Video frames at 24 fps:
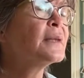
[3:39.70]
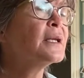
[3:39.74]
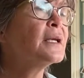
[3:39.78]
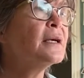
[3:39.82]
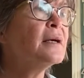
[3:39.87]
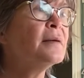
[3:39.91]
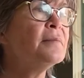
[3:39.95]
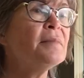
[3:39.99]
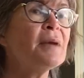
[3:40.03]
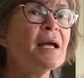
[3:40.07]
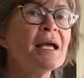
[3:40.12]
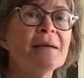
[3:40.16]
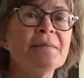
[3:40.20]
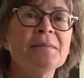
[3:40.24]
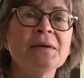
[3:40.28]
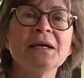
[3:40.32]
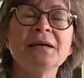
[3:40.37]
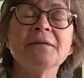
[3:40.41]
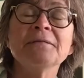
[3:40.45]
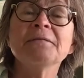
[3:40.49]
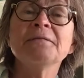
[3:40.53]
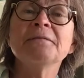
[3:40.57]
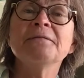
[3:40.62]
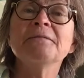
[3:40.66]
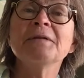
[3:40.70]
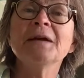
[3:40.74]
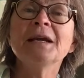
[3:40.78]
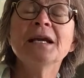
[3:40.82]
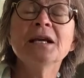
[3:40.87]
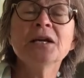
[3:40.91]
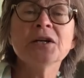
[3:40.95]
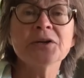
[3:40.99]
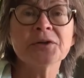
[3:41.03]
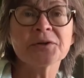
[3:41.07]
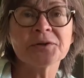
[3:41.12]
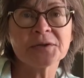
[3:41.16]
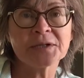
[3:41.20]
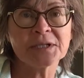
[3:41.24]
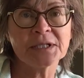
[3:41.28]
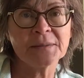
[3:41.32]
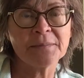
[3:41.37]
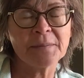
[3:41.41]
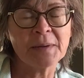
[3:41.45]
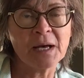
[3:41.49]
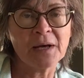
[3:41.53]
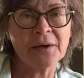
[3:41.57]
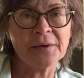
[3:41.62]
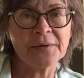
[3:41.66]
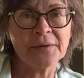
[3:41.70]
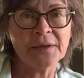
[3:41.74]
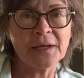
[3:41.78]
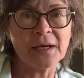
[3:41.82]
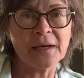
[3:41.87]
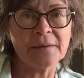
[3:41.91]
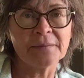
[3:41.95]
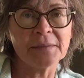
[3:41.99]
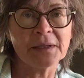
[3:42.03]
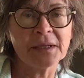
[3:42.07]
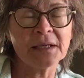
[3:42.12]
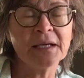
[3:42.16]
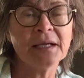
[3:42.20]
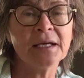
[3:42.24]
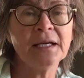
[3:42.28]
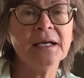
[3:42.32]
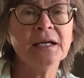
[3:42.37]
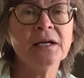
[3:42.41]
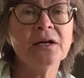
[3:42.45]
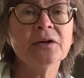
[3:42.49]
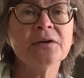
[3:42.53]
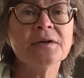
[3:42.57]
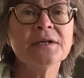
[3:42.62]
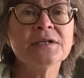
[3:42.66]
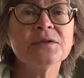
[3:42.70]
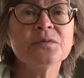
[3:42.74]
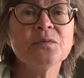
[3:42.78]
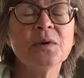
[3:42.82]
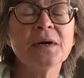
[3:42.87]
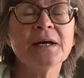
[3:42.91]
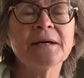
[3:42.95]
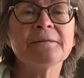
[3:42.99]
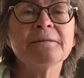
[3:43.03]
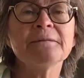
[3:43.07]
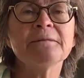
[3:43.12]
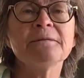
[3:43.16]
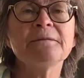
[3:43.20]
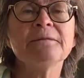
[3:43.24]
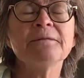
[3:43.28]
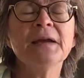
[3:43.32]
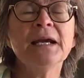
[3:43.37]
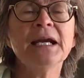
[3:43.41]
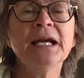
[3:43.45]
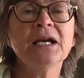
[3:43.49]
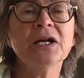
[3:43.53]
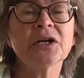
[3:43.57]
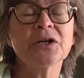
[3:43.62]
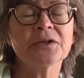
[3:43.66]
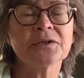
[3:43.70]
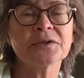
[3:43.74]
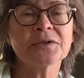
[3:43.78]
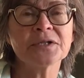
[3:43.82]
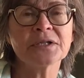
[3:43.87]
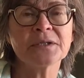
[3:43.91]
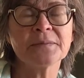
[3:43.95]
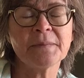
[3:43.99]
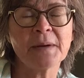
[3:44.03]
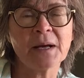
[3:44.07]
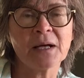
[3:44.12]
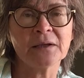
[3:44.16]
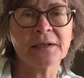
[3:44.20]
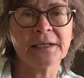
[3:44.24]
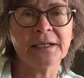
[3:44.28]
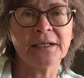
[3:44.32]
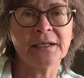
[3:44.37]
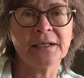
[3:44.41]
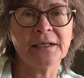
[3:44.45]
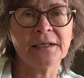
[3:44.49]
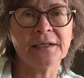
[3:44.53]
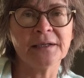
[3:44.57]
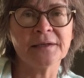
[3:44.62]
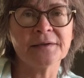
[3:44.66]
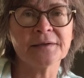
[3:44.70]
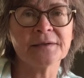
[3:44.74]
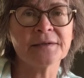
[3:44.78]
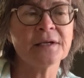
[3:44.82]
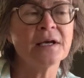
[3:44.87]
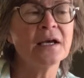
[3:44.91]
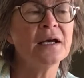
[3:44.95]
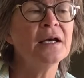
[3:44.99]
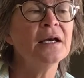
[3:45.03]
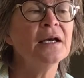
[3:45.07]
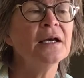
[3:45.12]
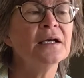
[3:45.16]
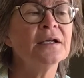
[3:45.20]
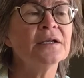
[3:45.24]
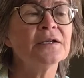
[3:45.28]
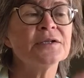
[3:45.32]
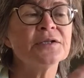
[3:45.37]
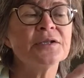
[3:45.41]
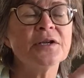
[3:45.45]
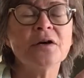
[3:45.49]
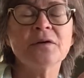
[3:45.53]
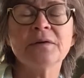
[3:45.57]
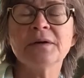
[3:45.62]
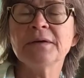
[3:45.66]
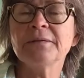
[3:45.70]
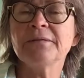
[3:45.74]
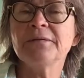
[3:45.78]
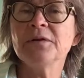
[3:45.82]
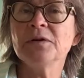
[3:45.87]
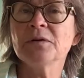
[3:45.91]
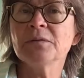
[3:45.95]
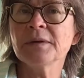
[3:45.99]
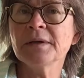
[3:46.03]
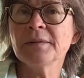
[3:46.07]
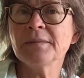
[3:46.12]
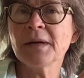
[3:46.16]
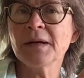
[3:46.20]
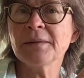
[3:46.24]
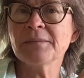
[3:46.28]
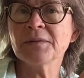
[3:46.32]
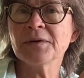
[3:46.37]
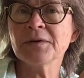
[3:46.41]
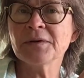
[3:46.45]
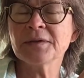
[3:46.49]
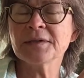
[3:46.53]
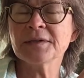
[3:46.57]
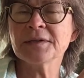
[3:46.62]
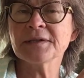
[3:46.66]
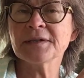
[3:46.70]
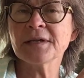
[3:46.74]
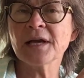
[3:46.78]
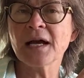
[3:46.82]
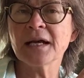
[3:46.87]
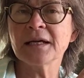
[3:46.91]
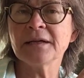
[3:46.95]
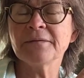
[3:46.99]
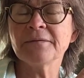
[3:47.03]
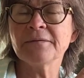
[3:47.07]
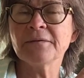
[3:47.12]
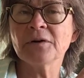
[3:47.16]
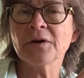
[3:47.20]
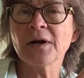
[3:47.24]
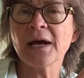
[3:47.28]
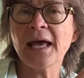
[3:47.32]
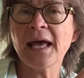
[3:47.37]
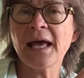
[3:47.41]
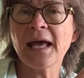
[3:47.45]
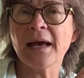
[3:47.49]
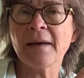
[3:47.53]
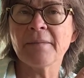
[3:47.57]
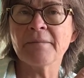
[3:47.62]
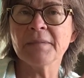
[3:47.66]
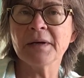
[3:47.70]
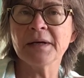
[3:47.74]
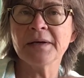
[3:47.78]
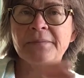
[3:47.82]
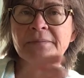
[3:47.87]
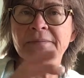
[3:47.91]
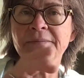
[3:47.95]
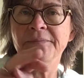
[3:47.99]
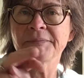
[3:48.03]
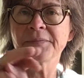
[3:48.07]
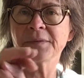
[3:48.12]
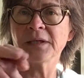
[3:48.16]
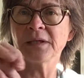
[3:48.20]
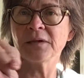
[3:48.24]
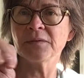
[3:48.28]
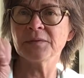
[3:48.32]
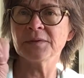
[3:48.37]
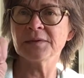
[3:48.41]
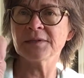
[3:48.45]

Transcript: maybe finger spell them. Here is what finger spelling is. So if you remember the sign for M, it was